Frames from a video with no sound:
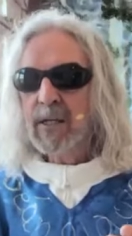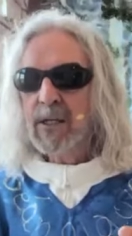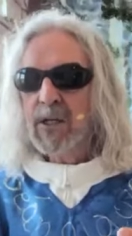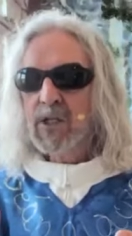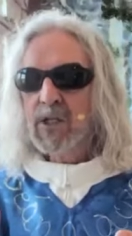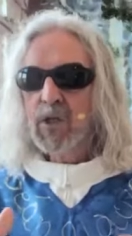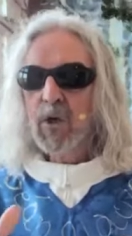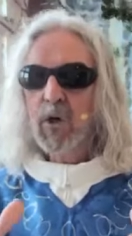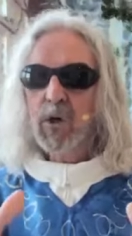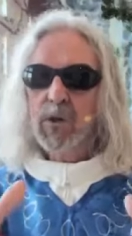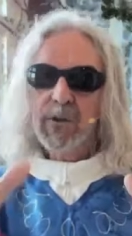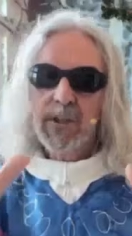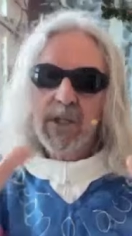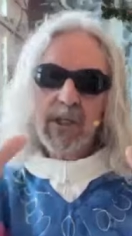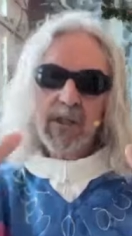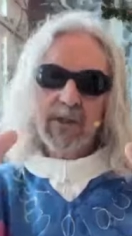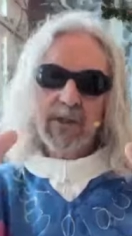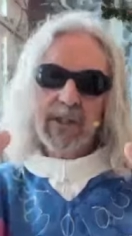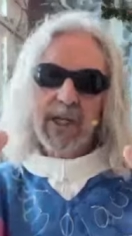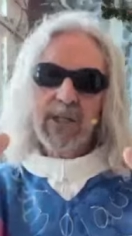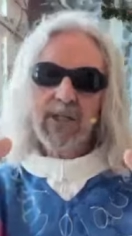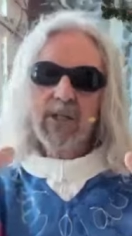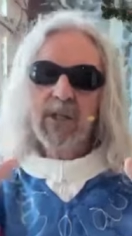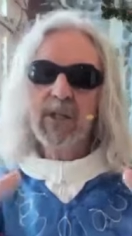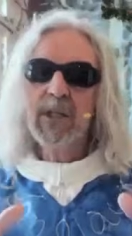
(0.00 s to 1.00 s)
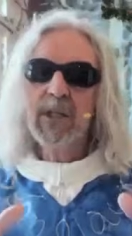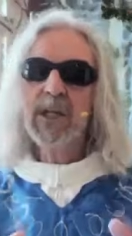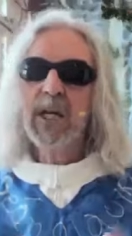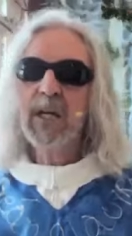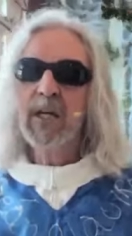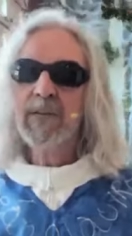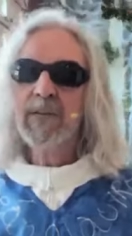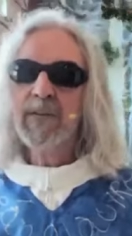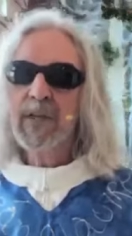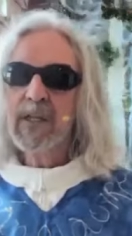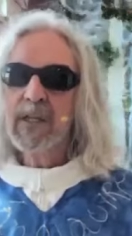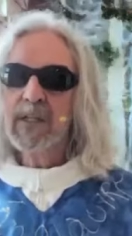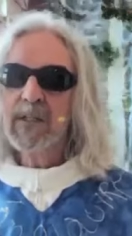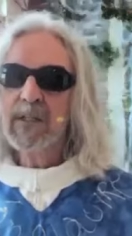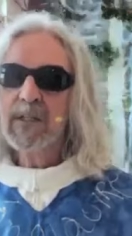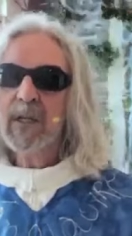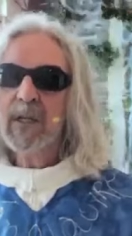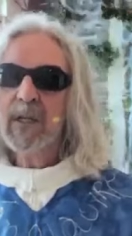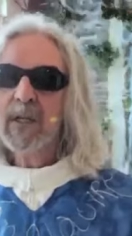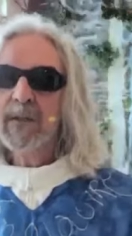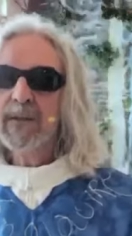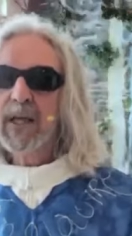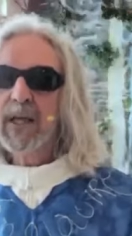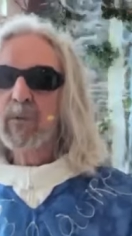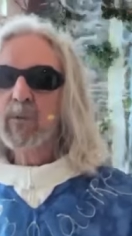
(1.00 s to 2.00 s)
So these are the kind of things
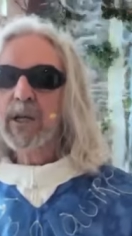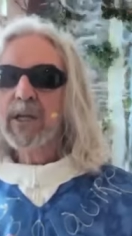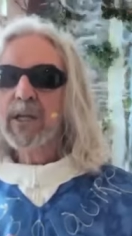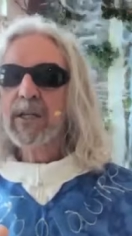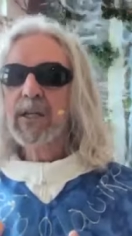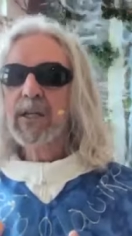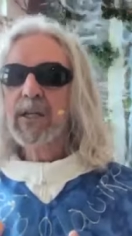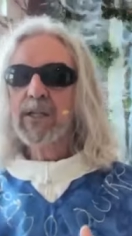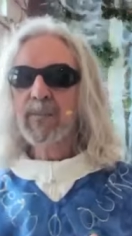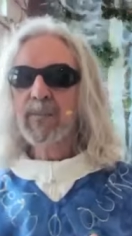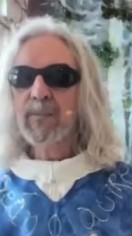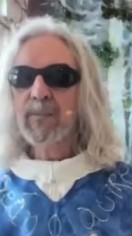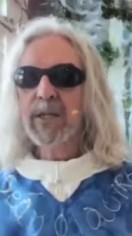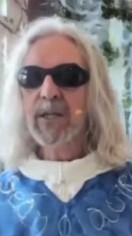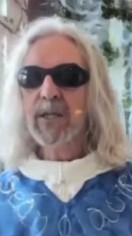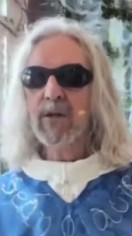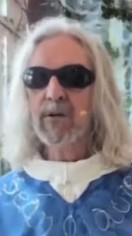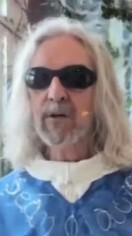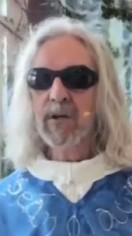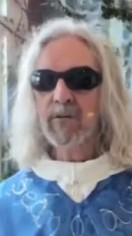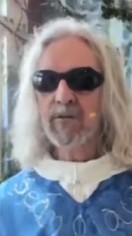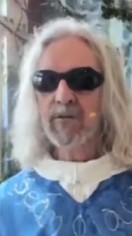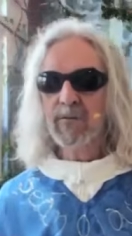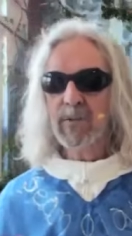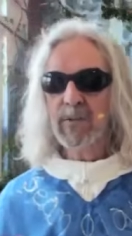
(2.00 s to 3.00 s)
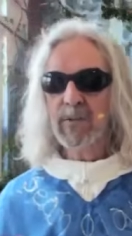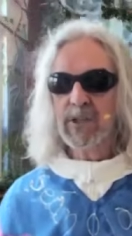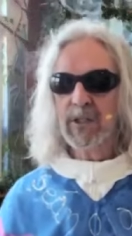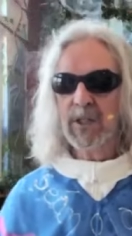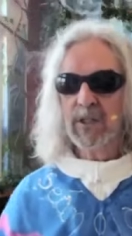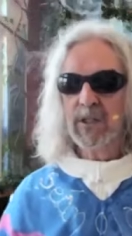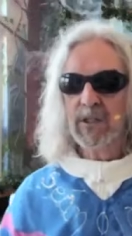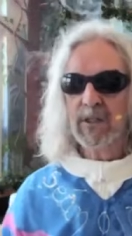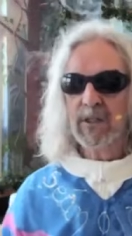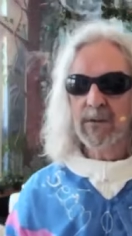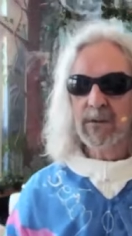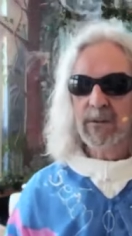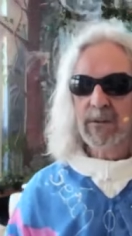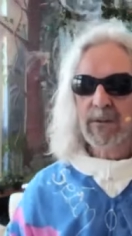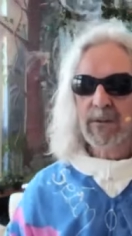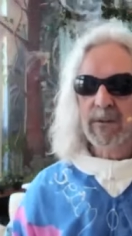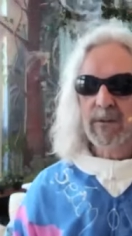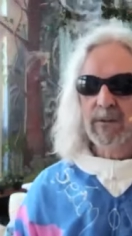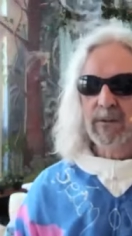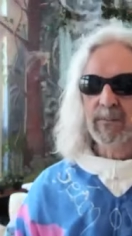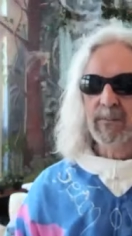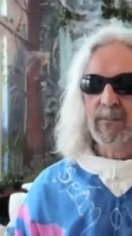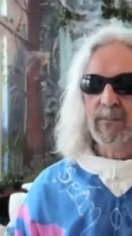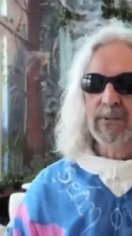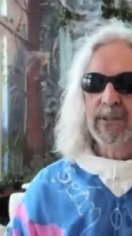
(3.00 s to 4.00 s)
that we need to be hearing from each other.
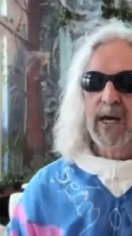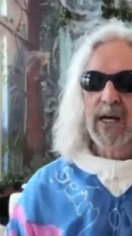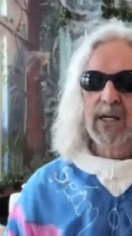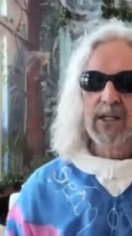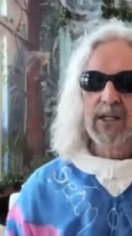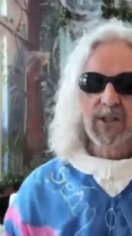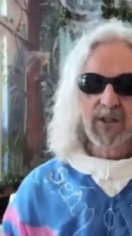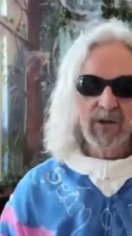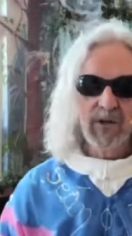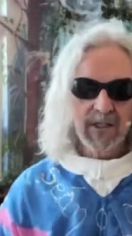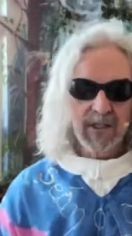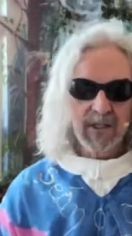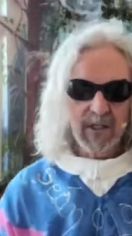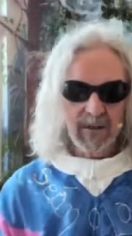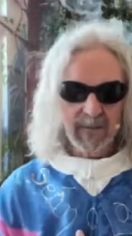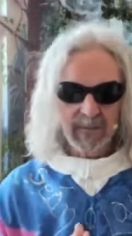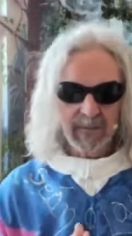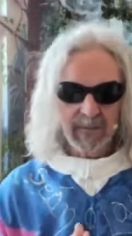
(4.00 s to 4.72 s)
Thanks, Teresa.